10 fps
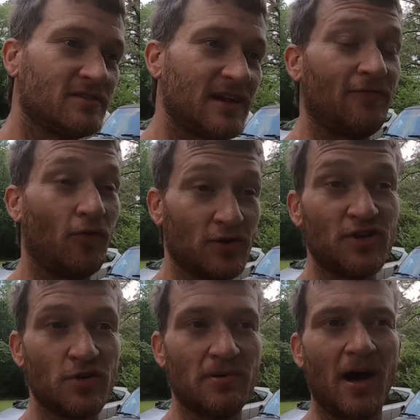Not for
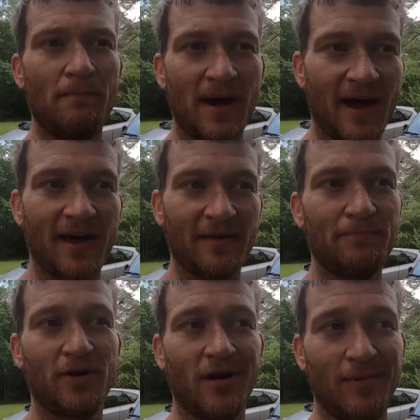you, but I'll buy it,
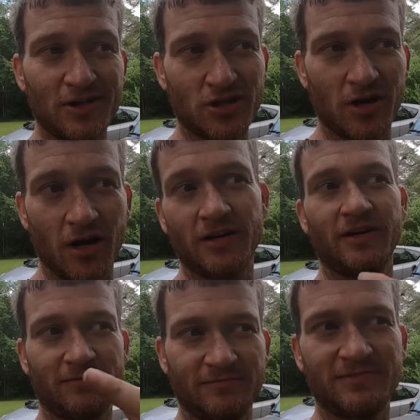put it on my truck
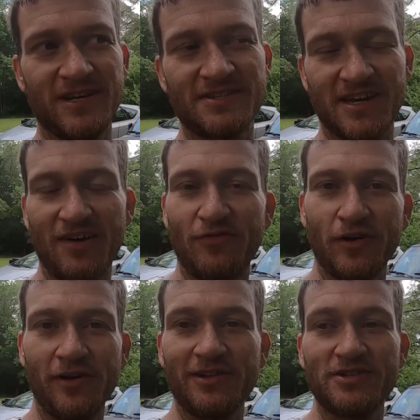and test it out for
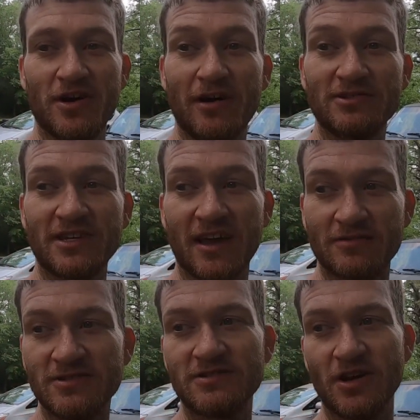you, let you know how it
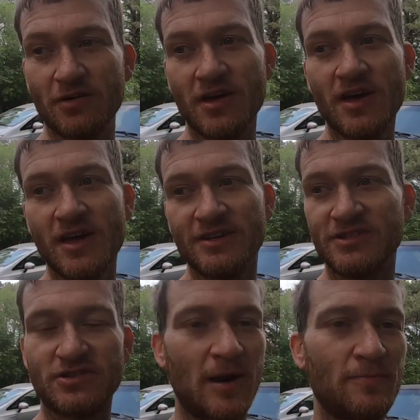sounds. So
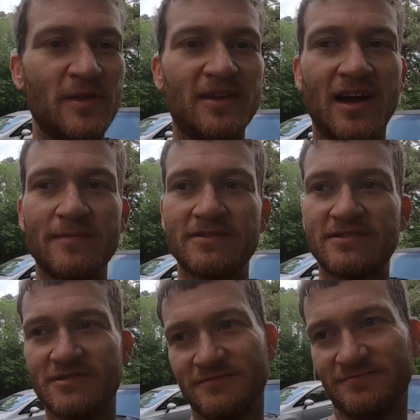just drop them in the comments.